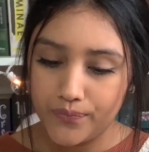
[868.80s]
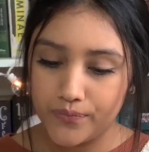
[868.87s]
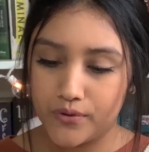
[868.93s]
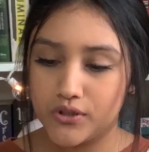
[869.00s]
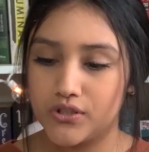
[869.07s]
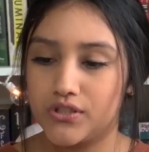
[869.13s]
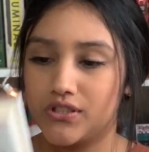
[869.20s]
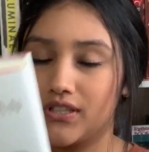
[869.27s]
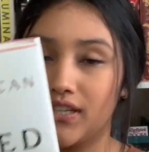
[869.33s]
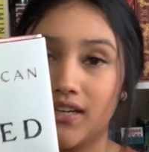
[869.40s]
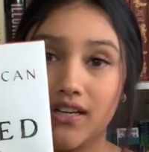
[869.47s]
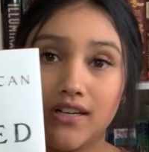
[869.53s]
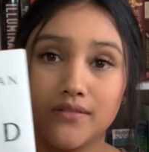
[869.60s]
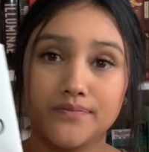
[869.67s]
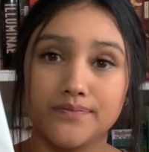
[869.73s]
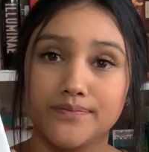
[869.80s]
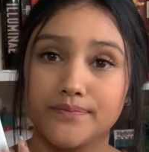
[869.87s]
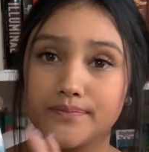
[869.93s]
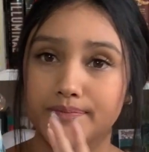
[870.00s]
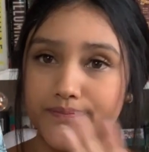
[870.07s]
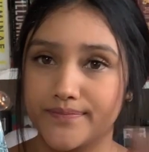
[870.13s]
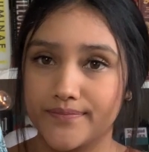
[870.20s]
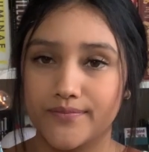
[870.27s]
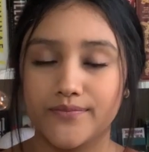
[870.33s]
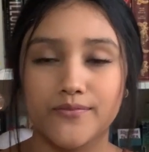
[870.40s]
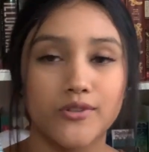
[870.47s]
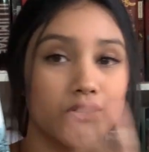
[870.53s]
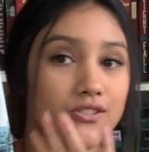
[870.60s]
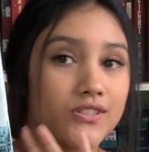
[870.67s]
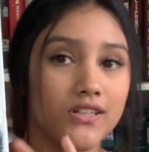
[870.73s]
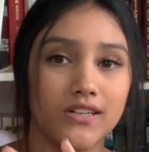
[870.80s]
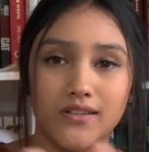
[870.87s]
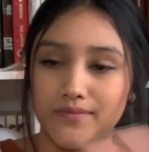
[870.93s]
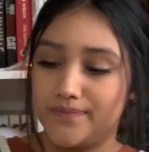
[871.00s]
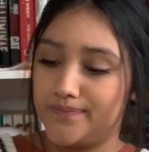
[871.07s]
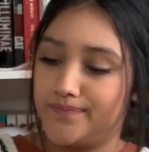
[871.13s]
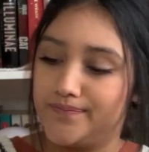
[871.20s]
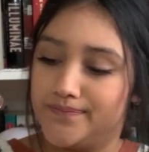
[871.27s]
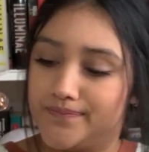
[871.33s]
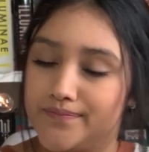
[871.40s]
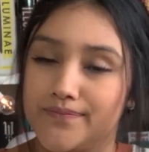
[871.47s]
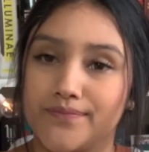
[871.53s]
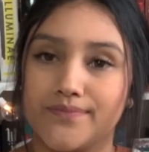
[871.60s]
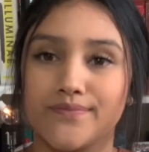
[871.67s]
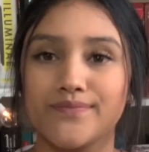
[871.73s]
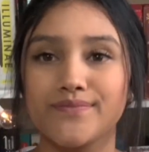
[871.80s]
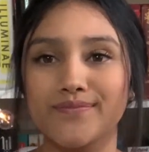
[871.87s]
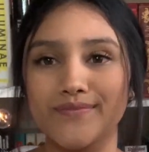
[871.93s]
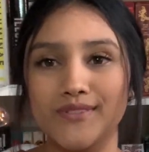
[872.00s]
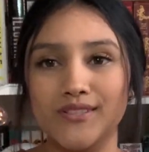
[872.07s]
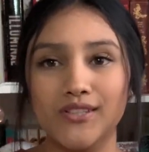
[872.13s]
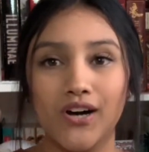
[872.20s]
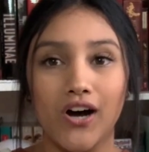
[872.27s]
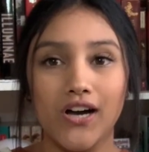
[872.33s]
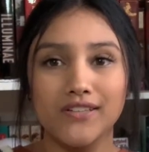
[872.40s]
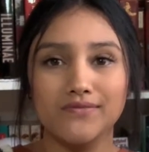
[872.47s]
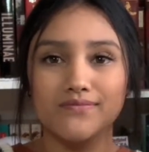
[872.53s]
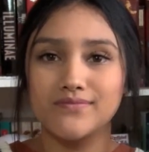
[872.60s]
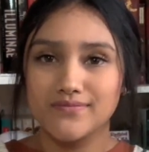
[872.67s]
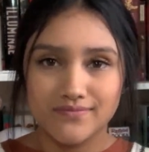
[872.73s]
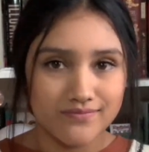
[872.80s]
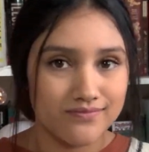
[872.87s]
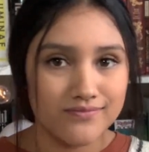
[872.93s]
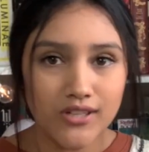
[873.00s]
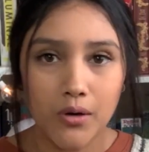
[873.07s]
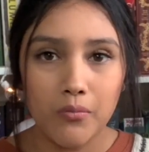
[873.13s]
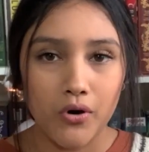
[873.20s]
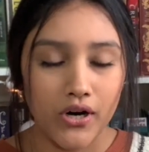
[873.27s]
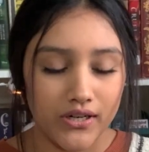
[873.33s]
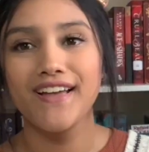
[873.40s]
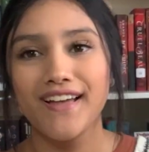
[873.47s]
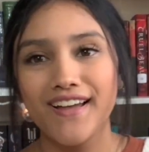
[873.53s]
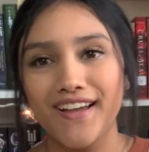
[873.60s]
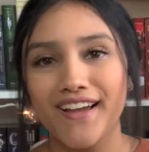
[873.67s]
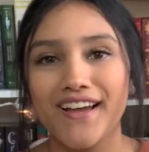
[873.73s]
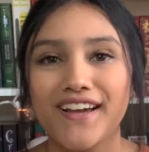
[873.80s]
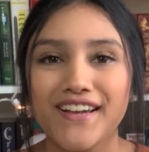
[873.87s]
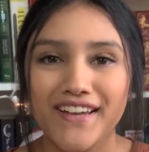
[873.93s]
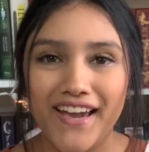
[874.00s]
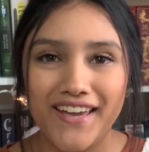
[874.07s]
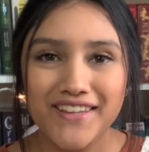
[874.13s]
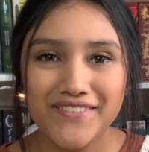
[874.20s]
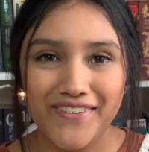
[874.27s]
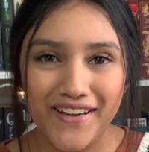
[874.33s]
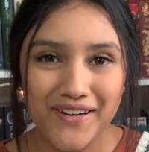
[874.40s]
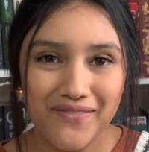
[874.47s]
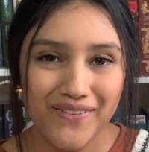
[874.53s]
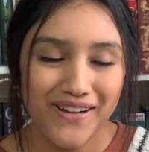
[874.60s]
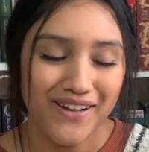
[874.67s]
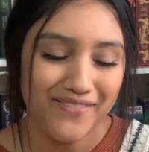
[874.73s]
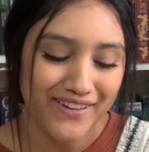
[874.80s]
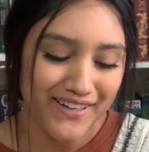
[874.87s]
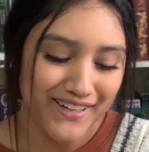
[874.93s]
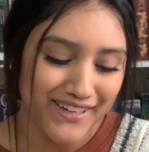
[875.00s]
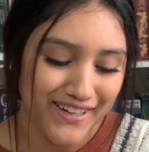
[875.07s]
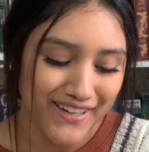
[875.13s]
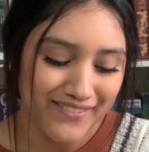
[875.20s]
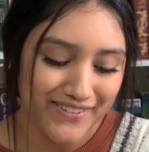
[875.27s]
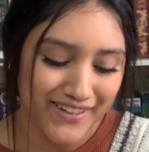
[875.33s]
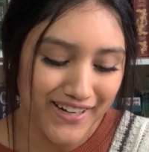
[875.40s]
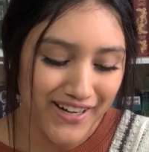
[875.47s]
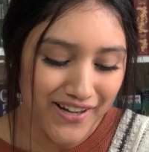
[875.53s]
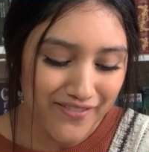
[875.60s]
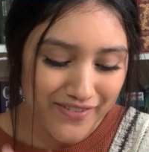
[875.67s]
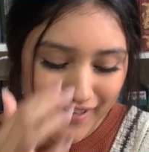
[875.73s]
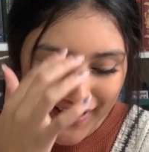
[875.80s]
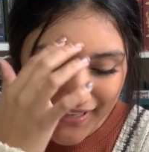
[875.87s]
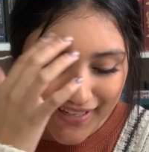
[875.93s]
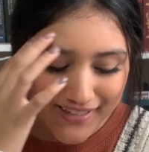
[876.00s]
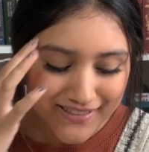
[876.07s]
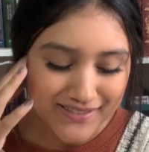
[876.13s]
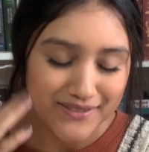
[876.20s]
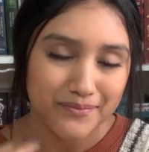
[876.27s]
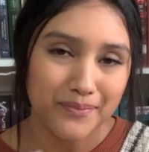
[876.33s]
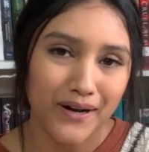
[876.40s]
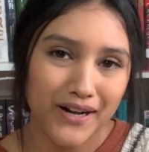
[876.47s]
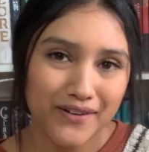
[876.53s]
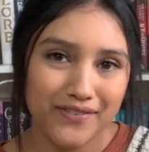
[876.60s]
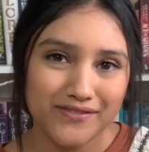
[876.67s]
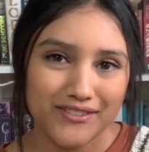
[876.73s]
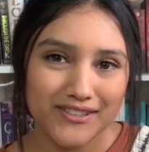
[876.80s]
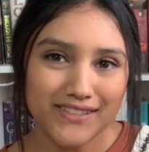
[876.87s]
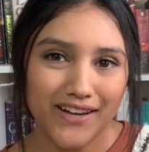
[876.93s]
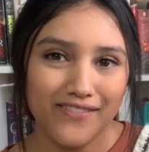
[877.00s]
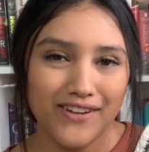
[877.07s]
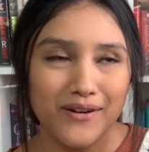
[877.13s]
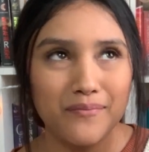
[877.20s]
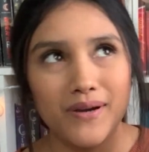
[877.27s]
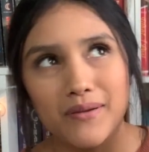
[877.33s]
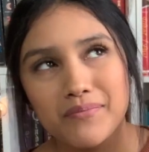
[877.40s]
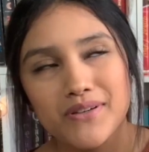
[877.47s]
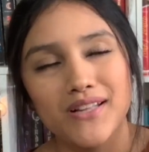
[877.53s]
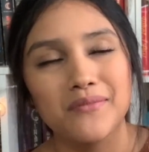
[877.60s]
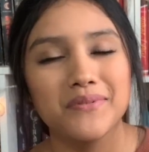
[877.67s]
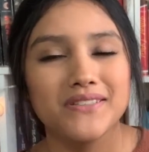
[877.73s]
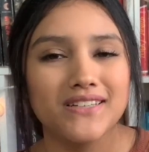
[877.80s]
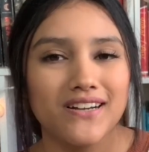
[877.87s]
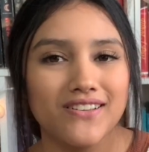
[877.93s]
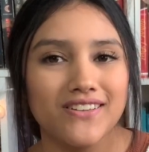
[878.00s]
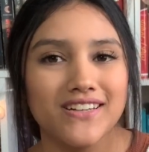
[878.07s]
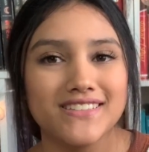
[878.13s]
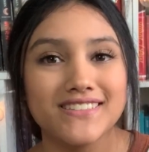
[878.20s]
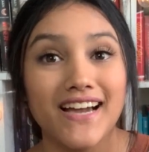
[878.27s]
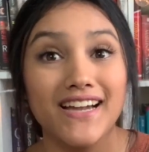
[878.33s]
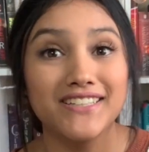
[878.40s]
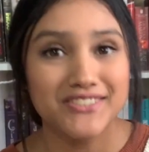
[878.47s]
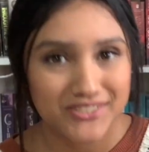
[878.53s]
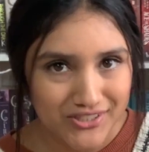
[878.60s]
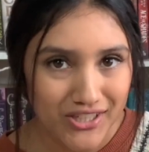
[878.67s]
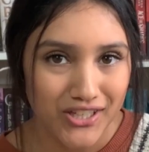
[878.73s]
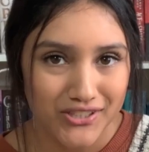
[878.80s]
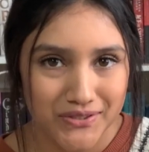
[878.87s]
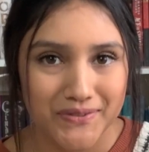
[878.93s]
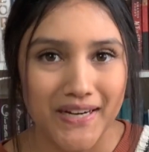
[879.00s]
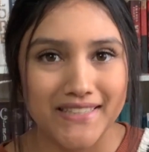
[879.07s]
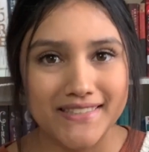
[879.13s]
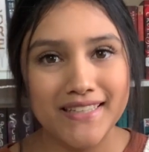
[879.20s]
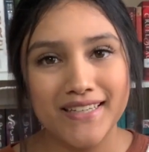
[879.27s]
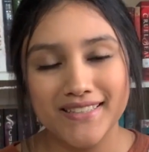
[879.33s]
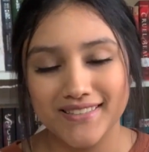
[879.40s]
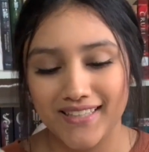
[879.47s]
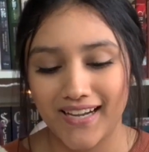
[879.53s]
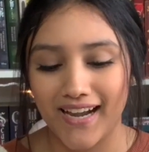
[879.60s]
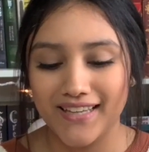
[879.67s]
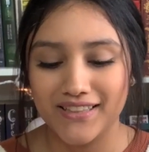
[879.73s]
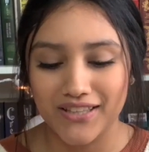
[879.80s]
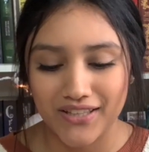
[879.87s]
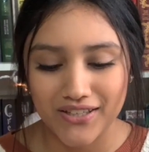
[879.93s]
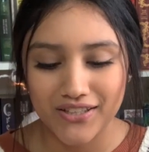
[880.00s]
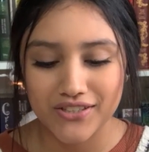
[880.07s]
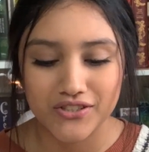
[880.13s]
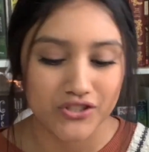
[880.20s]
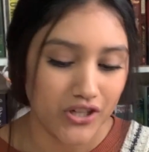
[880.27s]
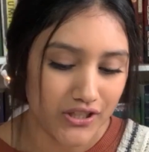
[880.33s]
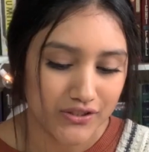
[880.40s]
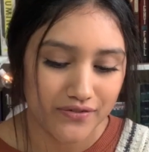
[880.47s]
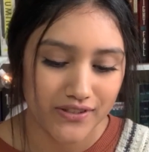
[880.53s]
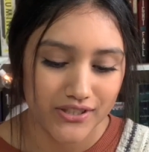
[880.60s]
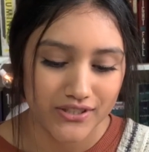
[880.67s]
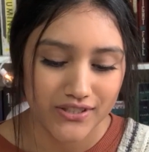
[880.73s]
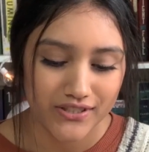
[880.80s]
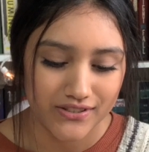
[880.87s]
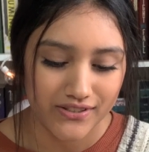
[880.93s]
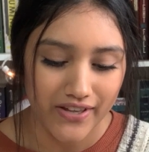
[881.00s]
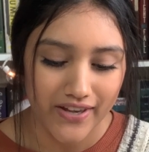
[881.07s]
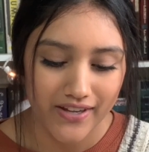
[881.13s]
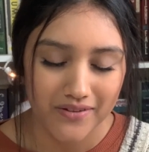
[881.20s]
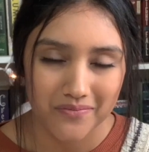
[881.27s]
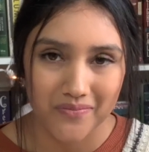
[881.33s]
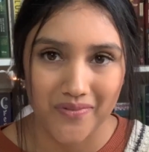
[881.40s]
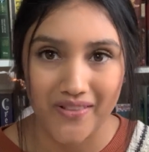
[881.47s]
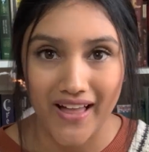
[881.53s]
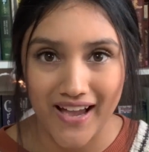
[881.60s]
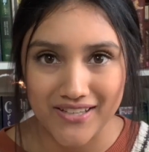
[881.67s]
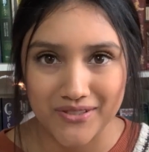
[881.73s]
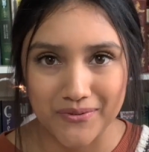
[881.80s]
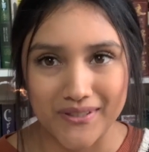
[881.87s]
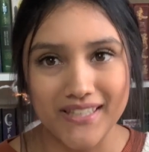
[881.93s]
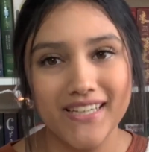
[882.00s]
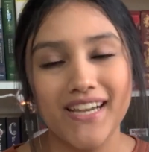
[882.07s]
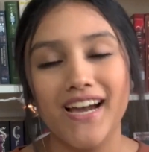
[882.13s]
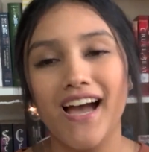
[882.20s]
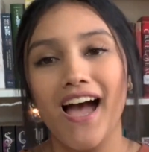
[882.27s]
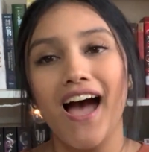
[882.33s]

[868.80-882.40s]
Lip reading: We're just gonna, it's gone. No more. Okay, the final book I'm gonna get rid of is Punk 57 by Penelope Douglas. I just read this. Like, I literally just finished this like last week.